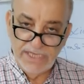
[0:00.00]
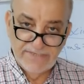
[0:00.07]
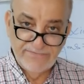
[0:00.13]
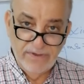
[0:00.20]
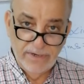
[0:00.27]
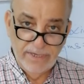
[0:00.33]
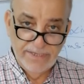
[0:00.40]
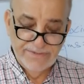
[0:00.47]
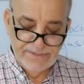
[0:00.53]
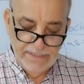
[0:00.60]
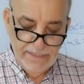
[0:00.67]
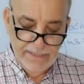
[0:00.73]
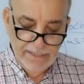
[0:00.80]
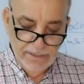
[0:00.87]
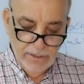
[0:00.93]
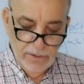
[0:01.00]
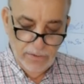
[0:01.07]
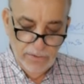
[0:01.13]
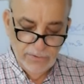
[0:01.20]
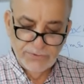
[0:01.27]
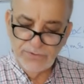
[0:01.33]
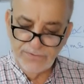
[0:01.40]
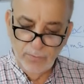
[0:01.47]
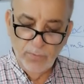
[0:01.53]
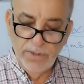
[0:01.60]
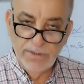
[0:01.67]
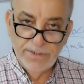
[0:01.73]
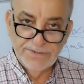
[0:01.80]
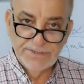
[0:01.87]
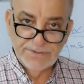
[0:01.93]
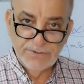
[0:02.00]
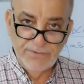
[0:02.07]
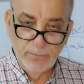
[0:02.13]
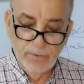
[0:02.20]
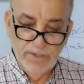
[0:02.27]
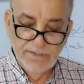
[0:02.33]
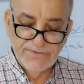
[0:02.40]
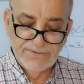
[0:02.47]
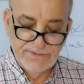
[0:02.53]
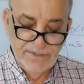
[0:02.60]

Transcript: as far as to the word